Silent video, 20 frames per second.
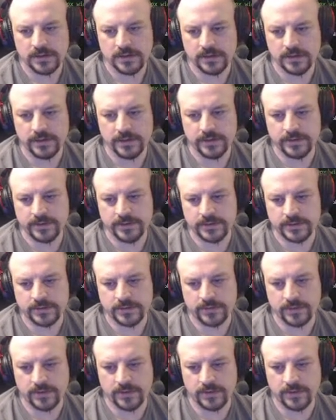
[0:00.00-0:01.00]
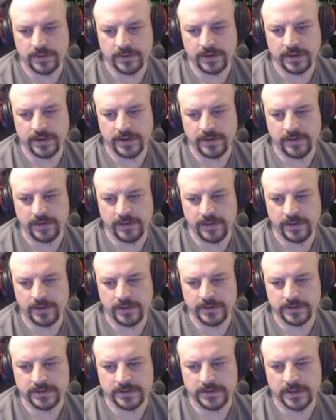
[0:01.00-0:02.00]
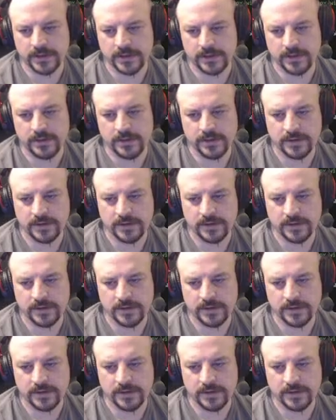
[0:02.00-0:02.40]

Use scroll area instead.